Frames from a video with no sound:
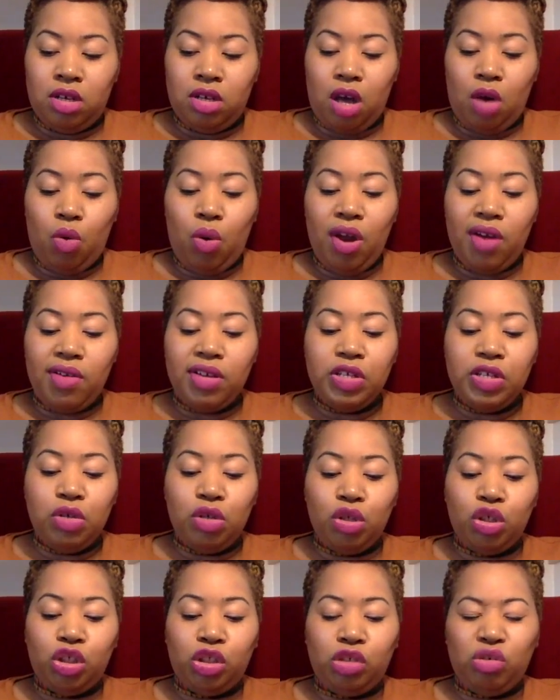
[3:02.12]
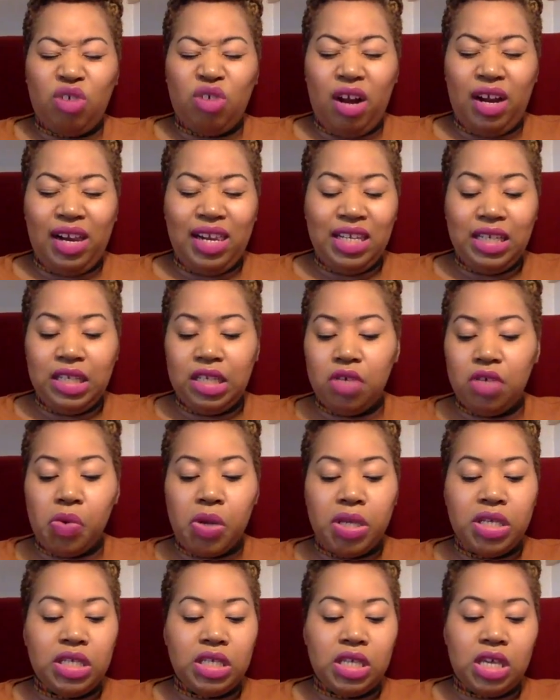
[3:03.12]
Aquarius, you're struggling to
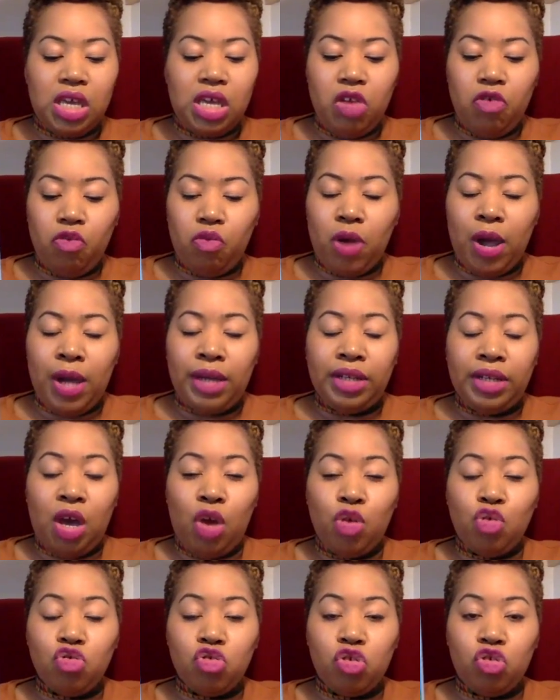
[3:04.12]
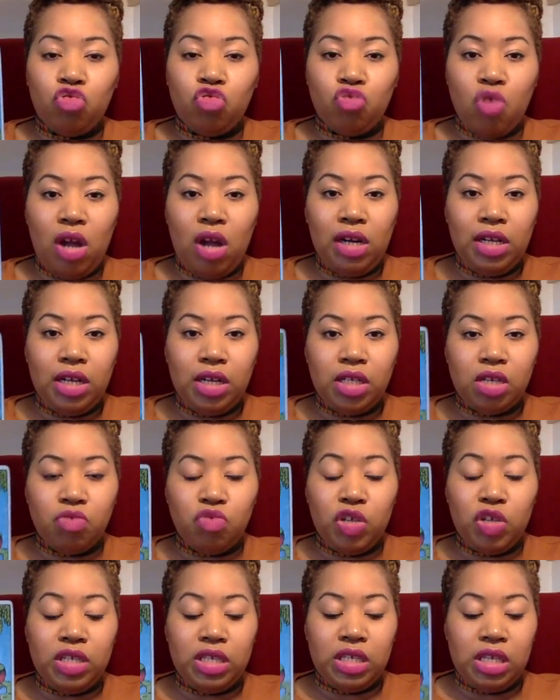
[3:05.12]
receive right now. You're struggling to
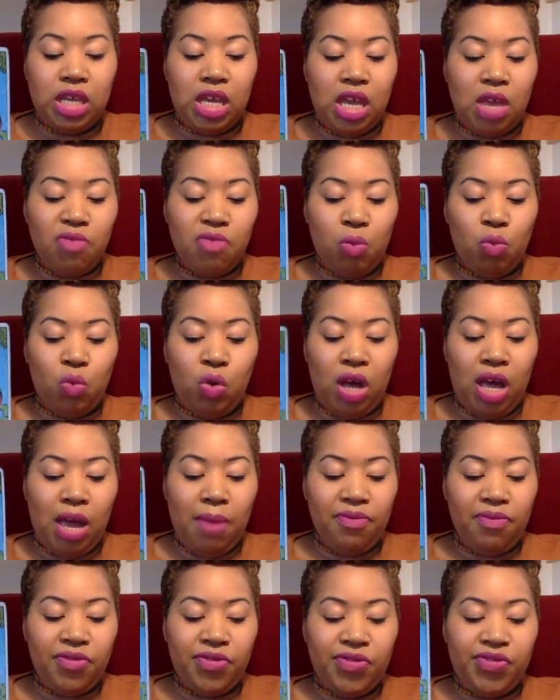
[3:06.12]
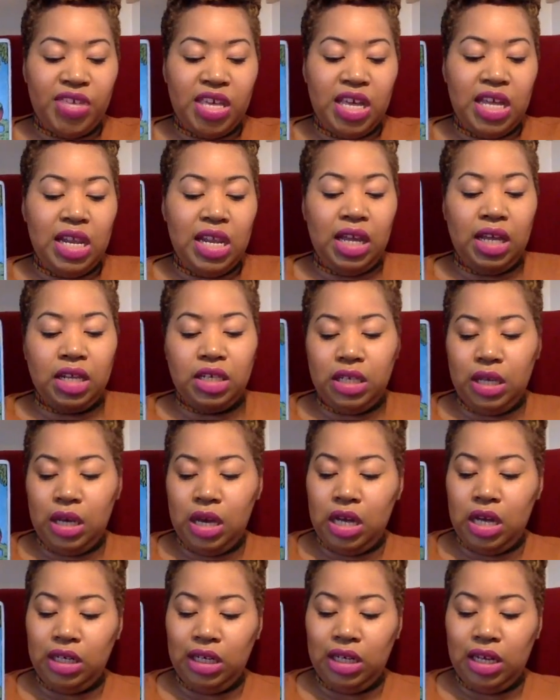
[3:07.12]
receive, and what I'm feeling
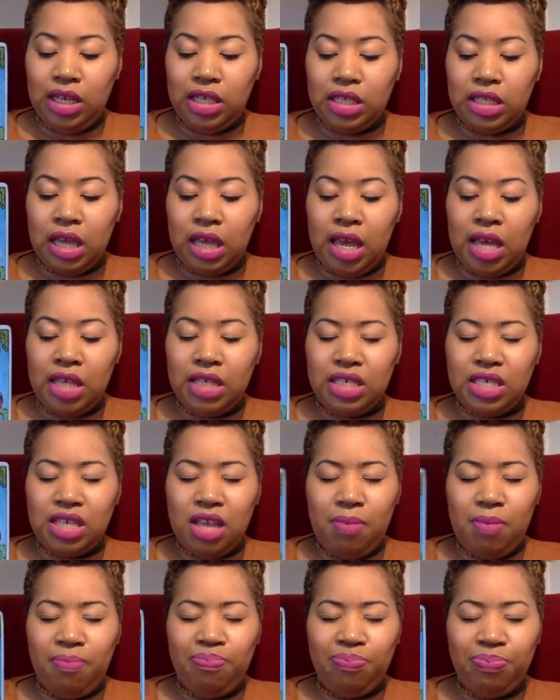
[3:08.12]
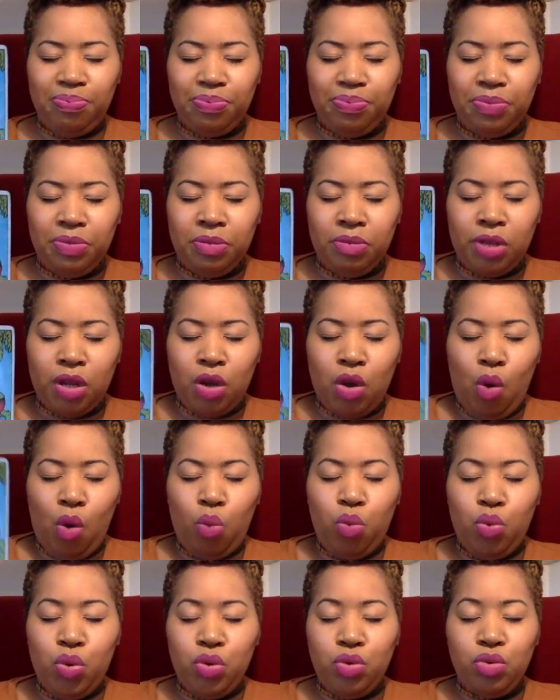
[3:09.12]
internally is that it's some
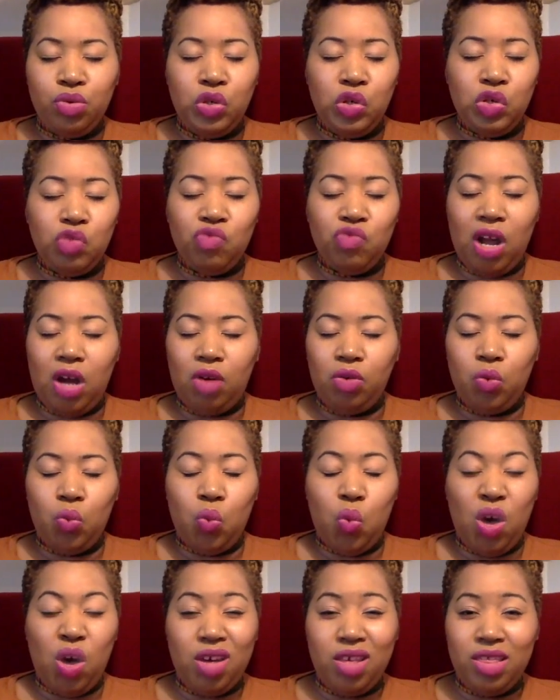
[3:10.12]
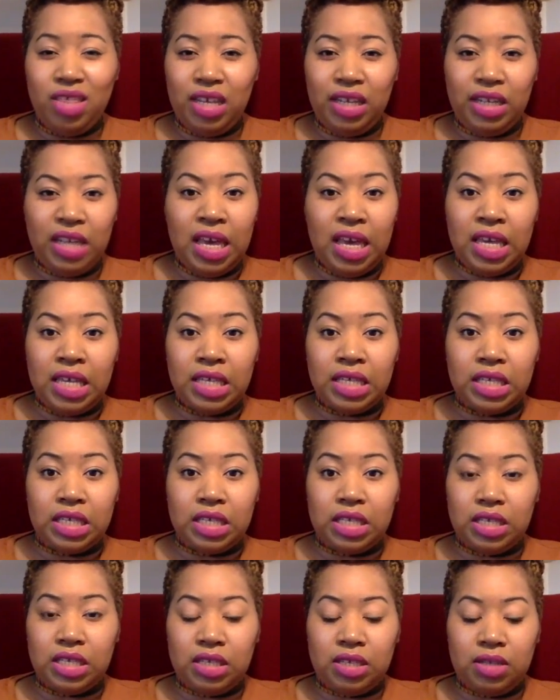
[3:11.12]
wound around
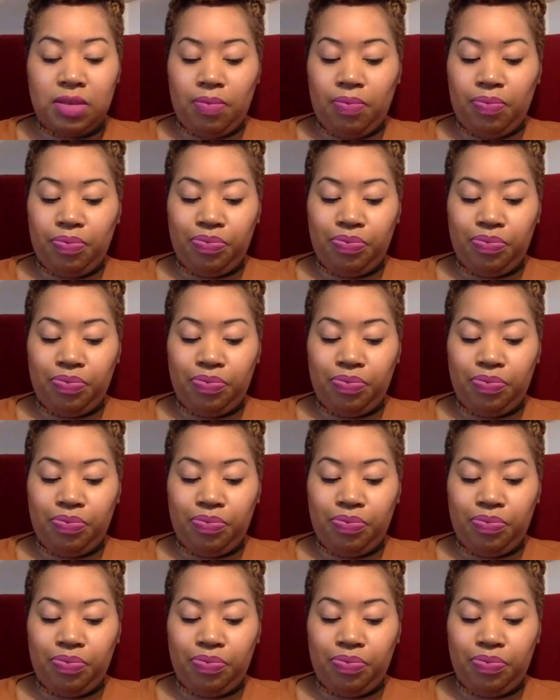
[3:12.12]
worthiness.